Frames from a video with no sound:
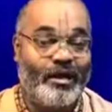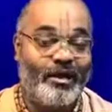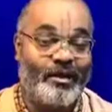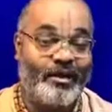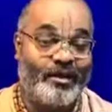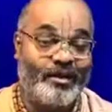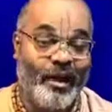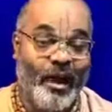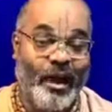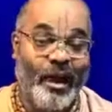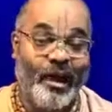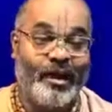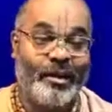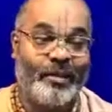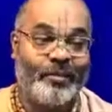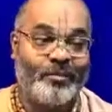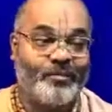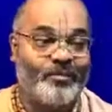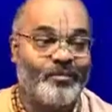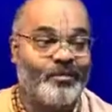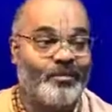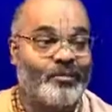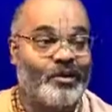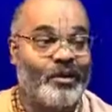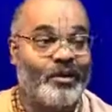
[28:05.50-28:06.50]
tell
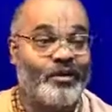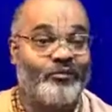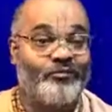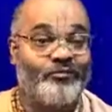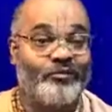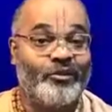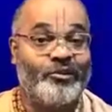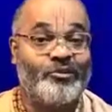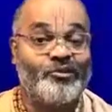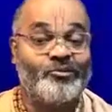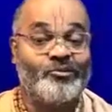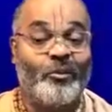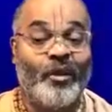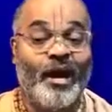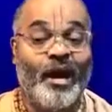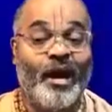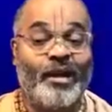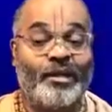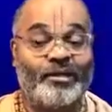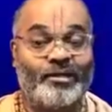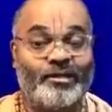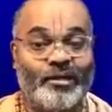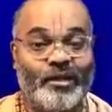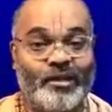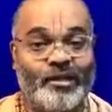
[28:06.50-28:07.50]
him that which
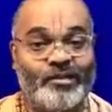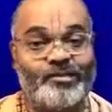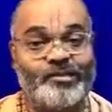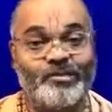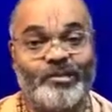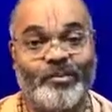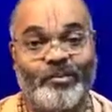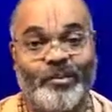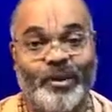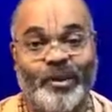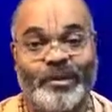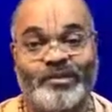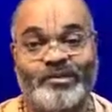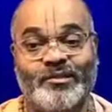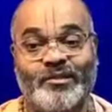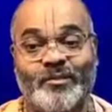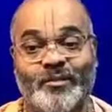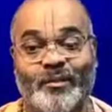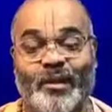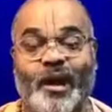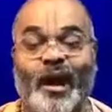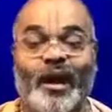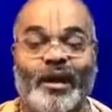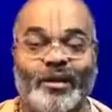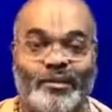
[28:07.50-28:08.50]
path is the best
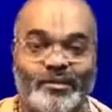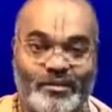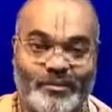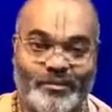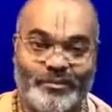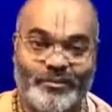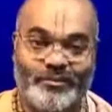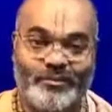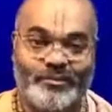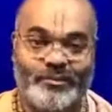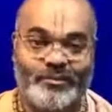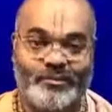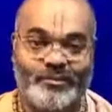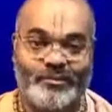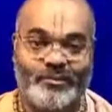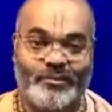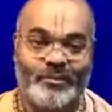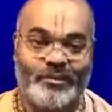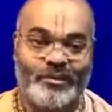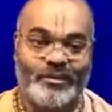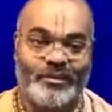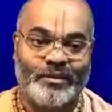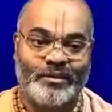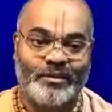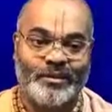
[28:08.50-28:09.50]
path,
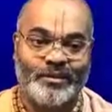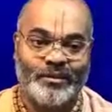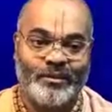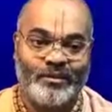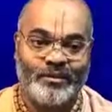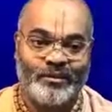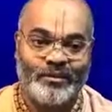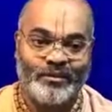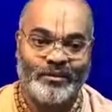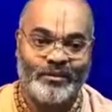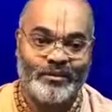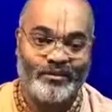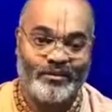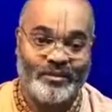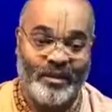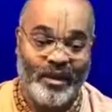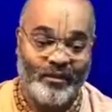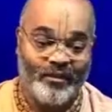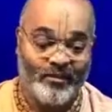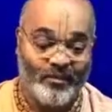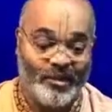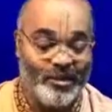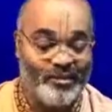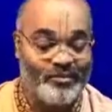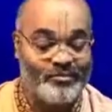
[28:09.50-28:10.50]

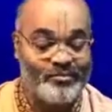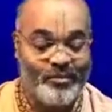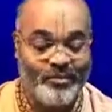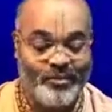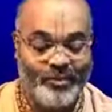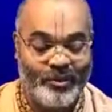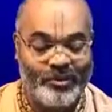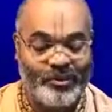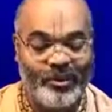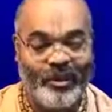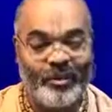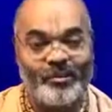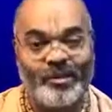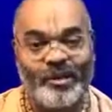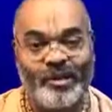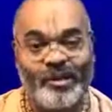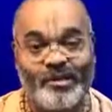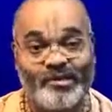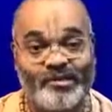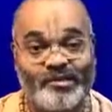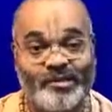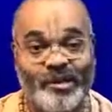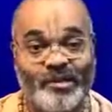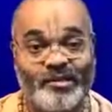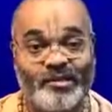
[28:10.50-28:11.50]
then Bhishma Pitama, he
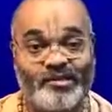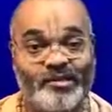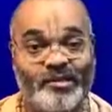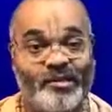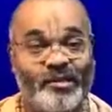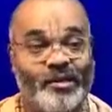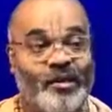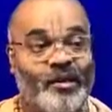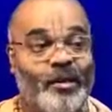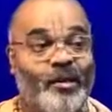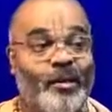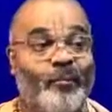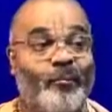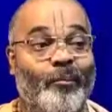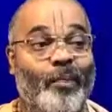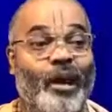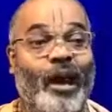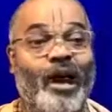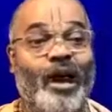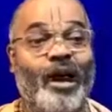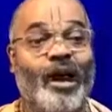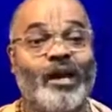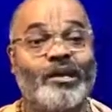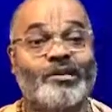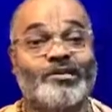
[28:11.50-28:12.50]
says,
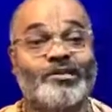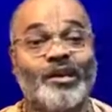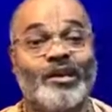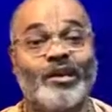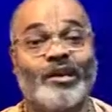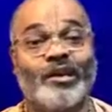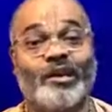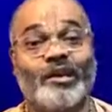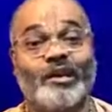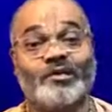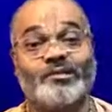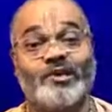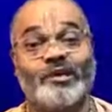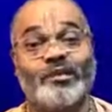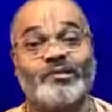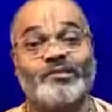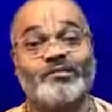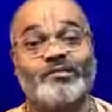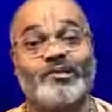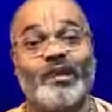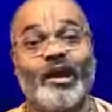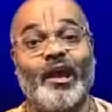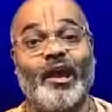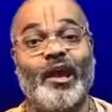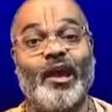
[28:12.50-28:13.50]
Mahajana
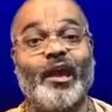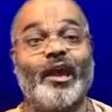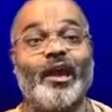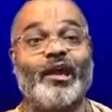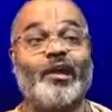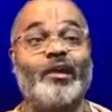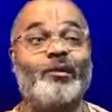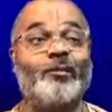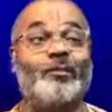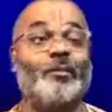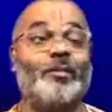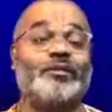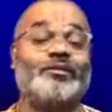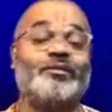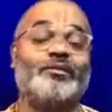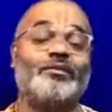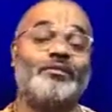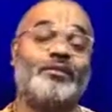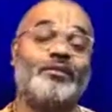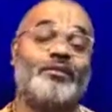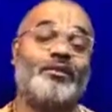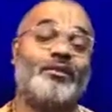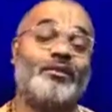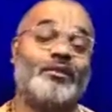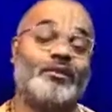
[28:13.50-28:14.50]
gatassa eina
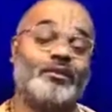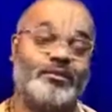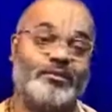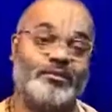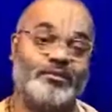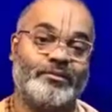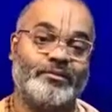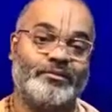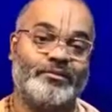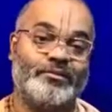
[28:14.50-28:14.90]
pantha.